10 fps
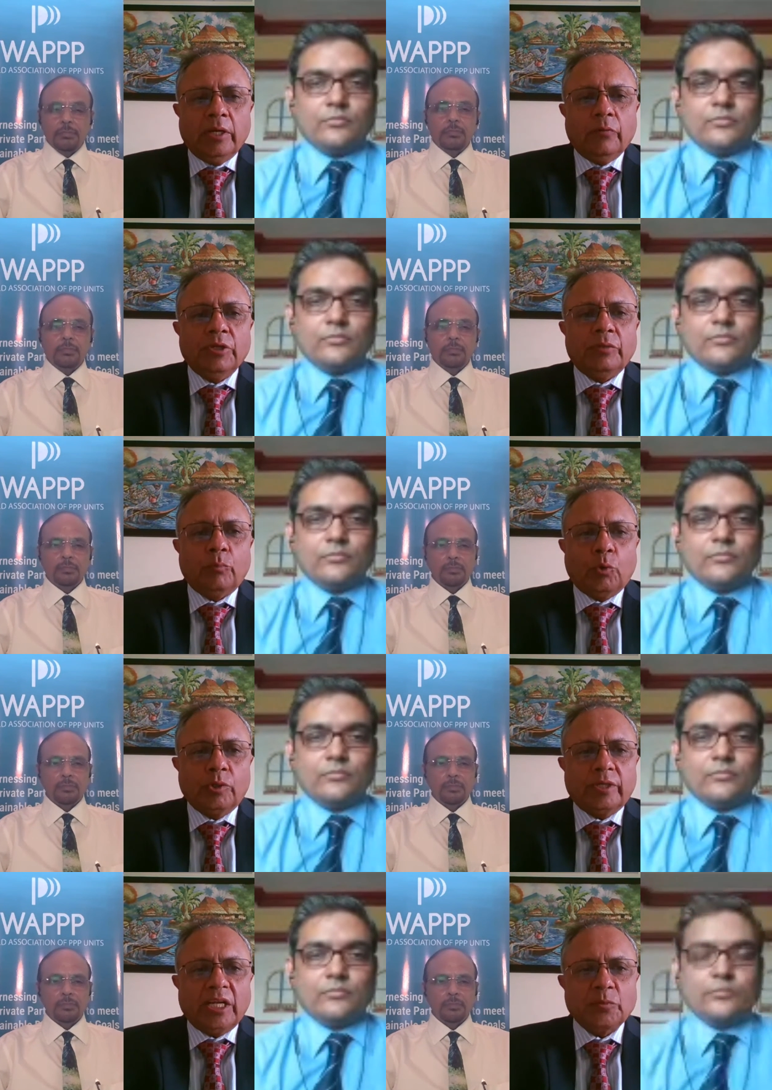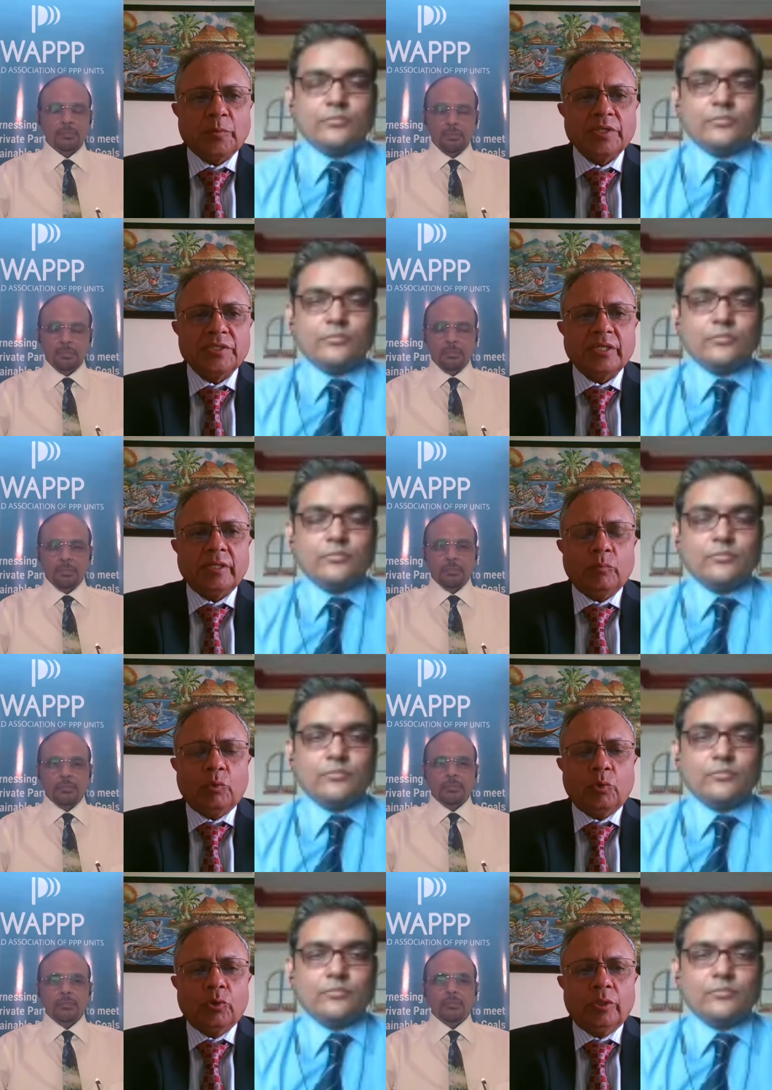Speaker 1: with more transparency and
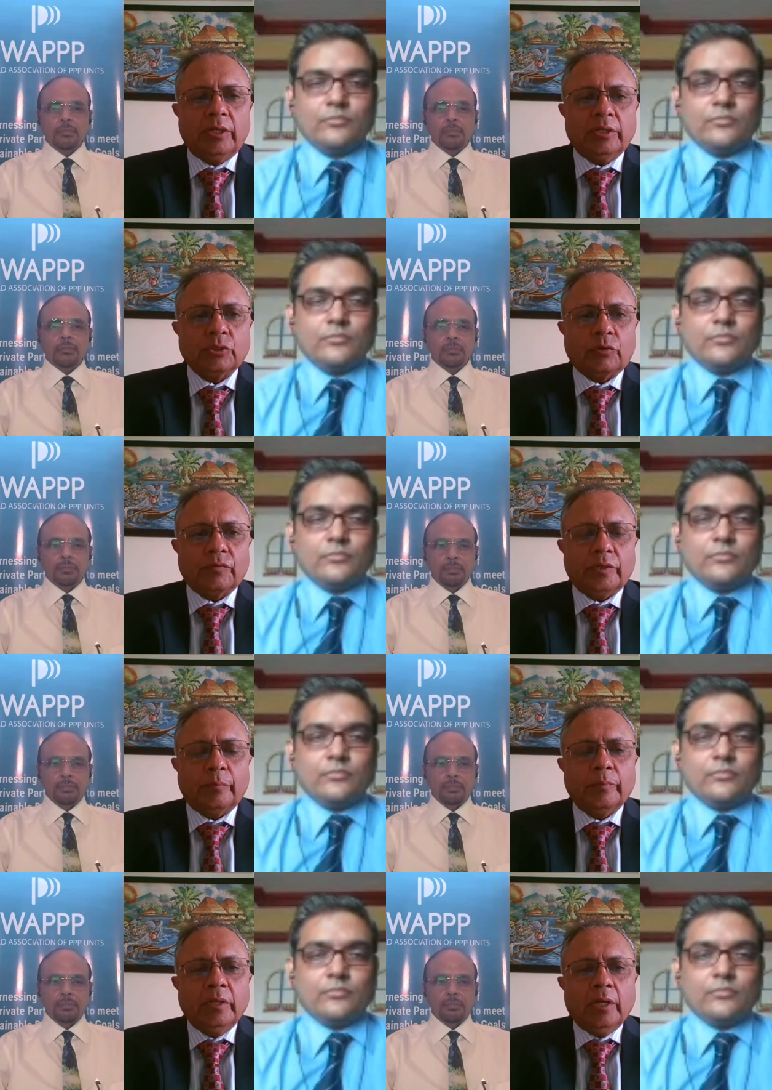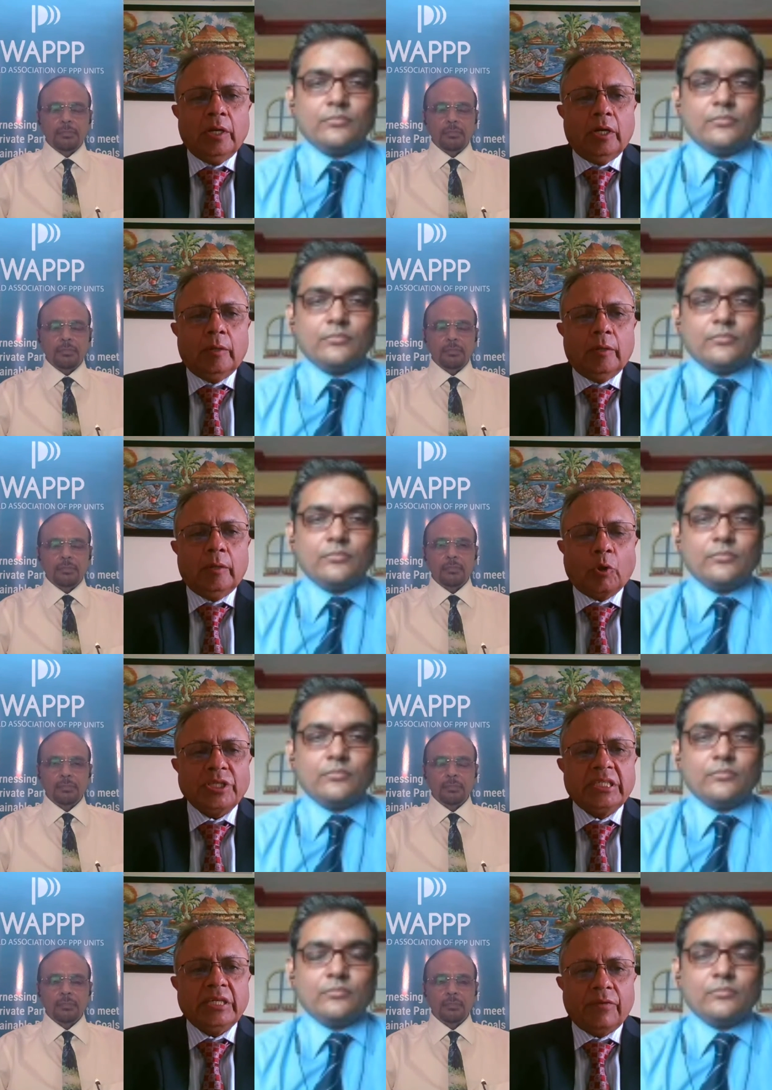more uh, sort of a,
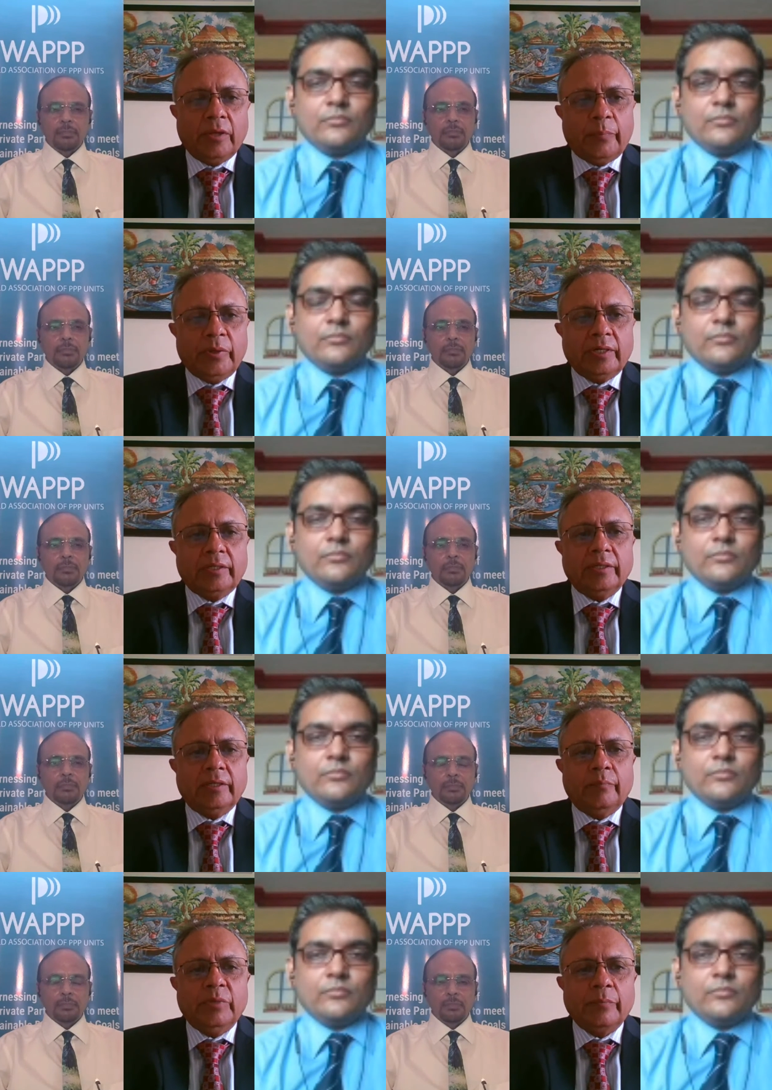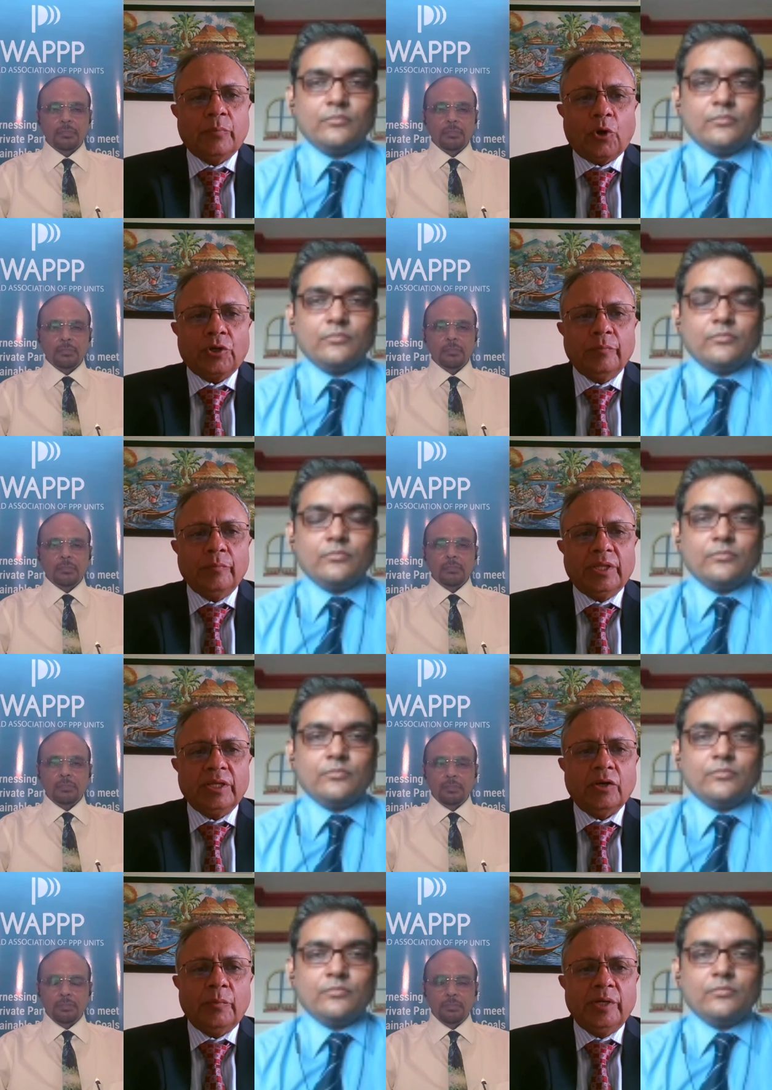project development uh, being brought in by
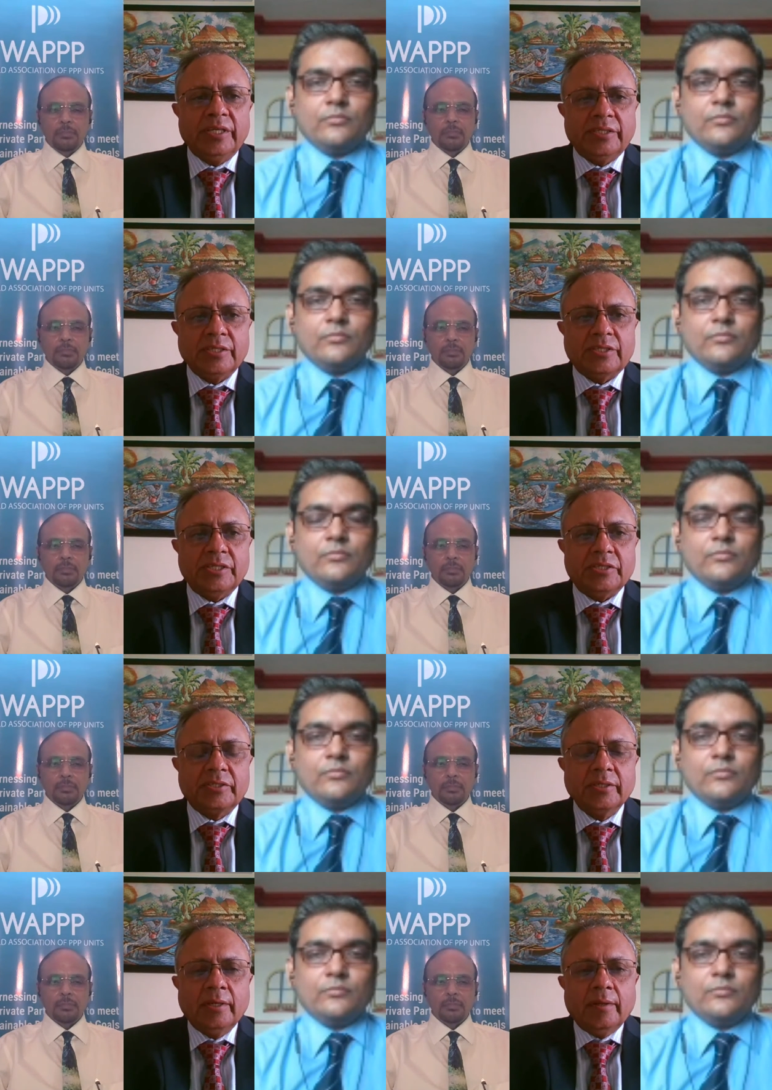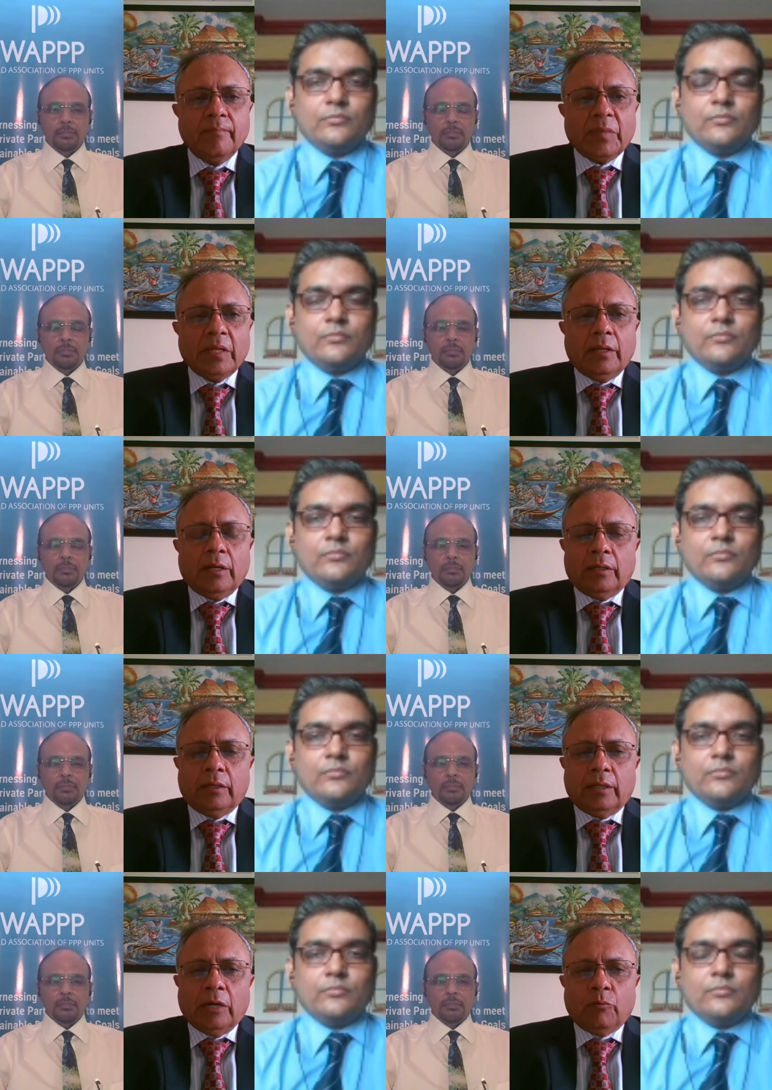the government agencies,
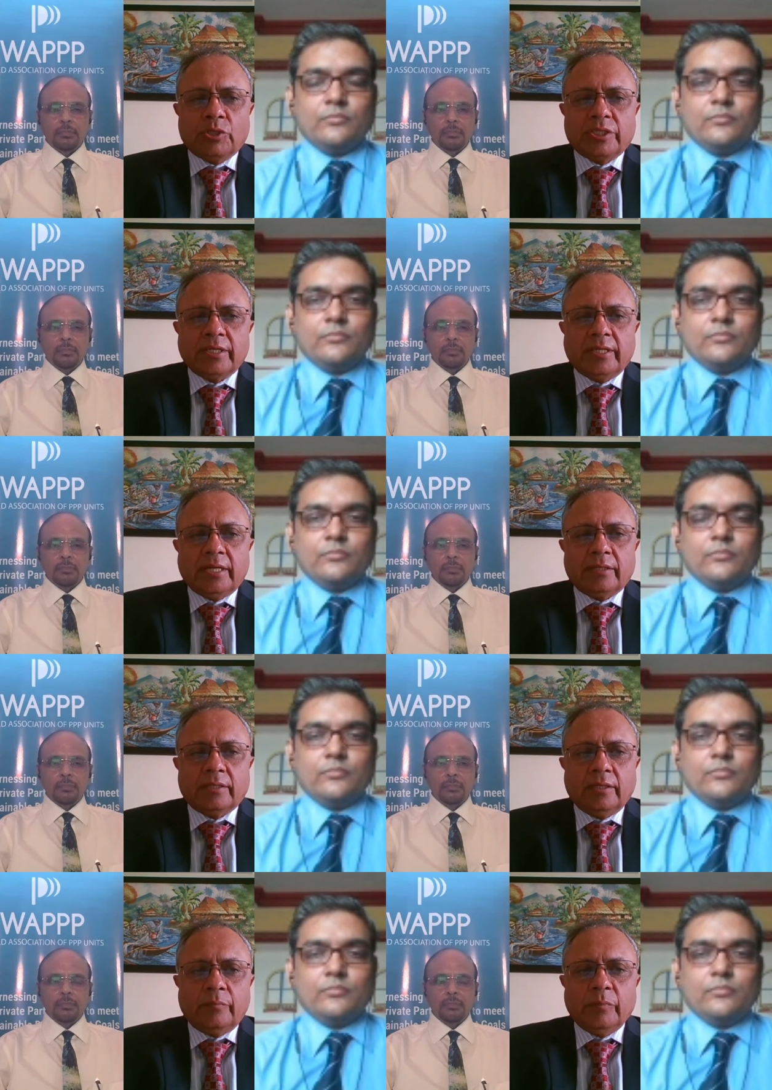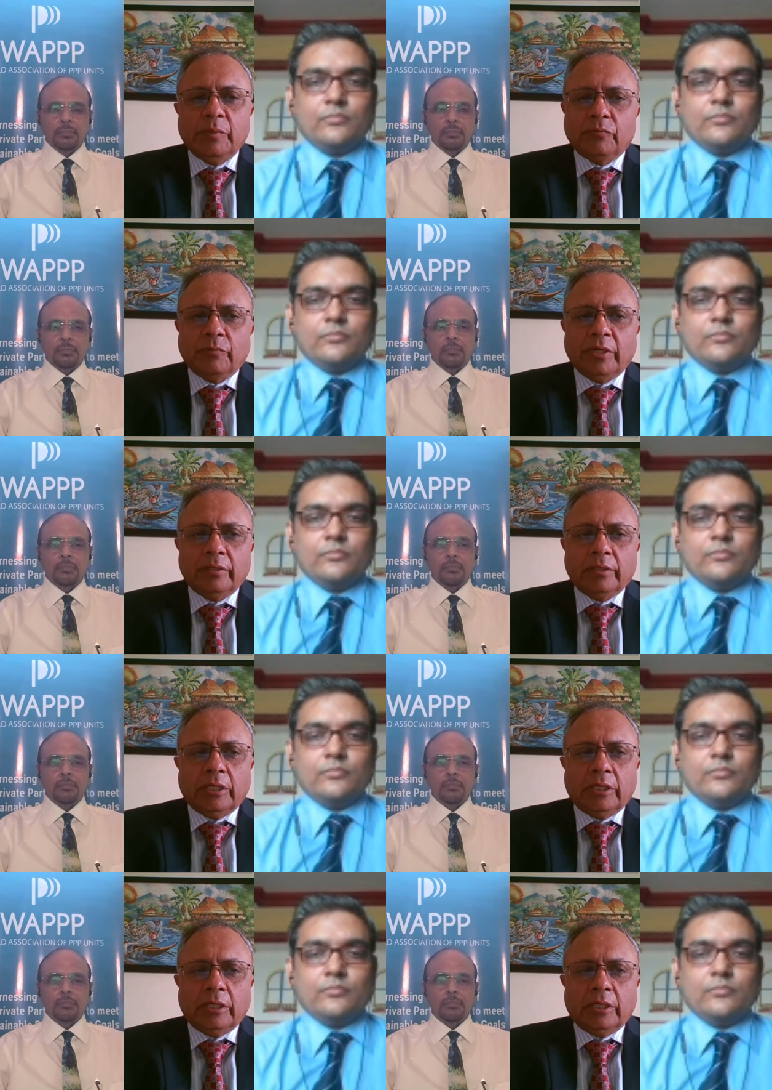uh, I would say that uh, maybe 20,